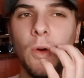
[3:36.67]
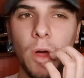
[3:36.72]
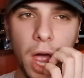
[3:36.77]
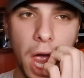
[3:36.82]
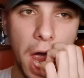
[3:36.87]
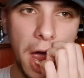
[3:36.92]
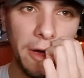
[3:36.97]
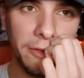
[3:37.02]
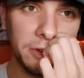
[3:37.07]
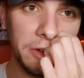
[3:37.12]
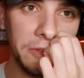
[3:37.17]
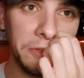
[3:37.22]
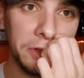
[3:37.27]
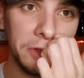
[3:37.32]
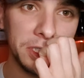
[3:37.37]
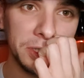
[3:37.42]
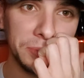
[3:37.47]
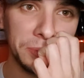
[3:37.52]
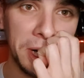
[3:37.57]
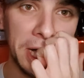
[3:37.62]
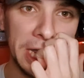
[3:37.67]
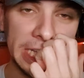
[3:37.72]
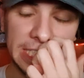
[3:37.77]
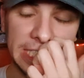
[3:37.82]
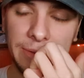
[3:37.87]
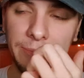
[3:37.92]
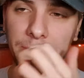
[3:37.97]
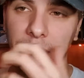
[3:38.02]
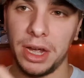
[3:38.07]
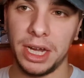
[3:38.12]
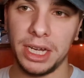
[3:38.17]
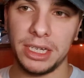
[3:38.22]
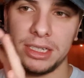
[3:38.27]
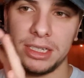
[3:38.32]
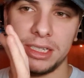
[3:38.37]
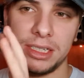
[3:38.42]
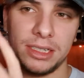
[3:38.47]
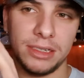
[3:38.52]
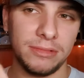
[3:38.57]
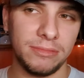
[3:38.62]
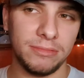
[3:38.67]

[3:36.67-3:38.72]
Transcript: After a few sprays, it might